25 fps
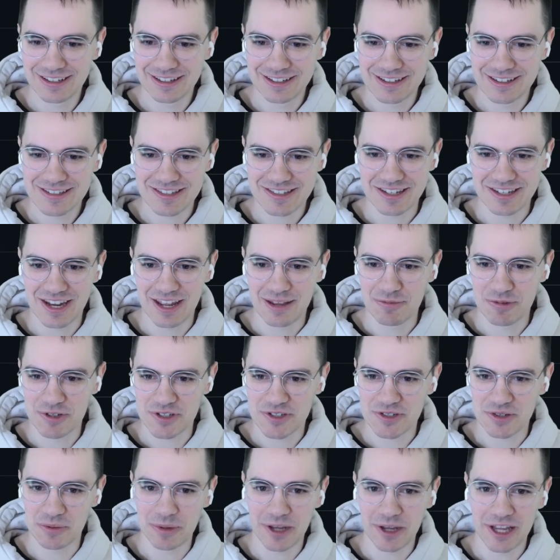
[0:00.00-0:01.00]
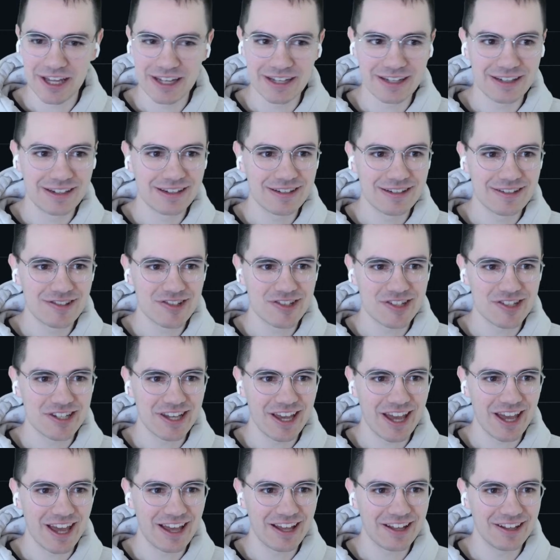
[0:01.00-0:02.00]
Because the name was so bad.
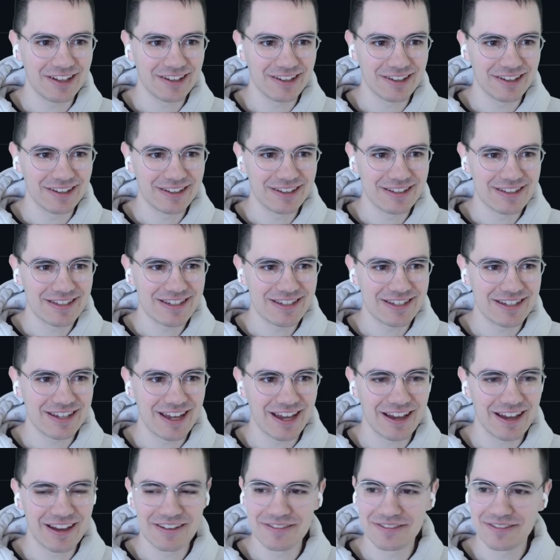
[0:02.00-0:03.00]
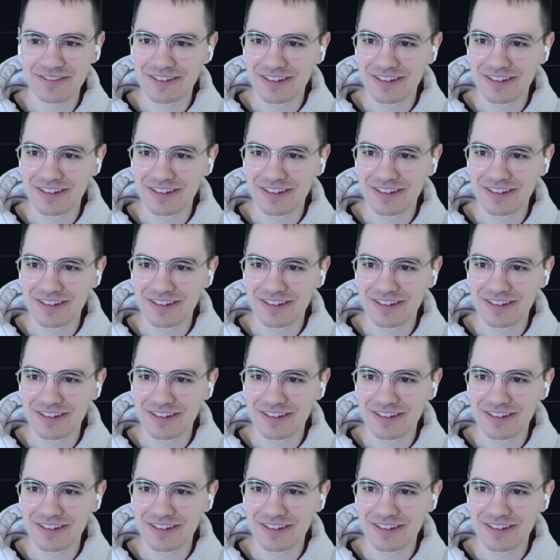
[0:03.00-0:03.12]
GLTF.